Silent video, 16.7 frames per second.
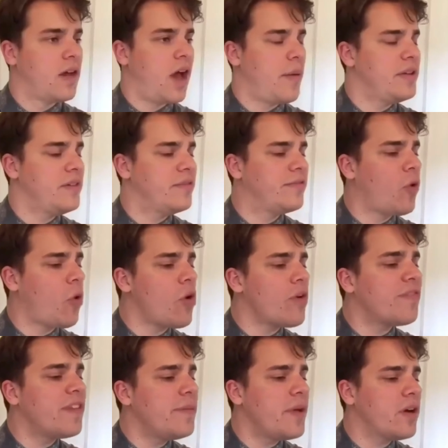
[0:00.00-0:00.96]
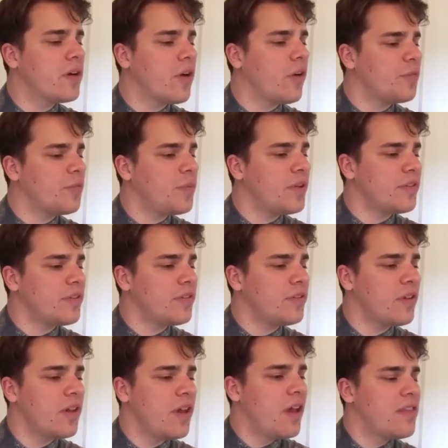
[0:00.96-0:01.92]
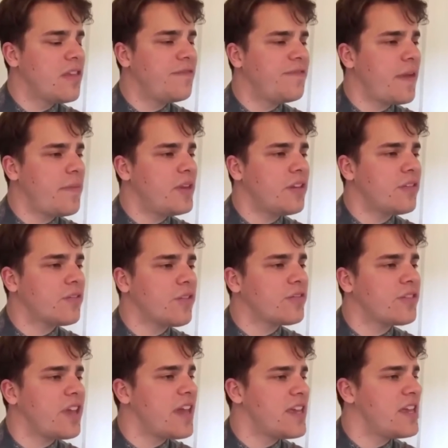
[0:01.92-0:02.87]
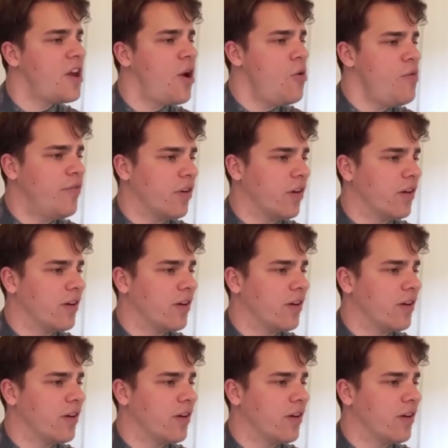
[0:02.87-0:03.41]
I mean, four female Ghostbusters? The feminists are taking over.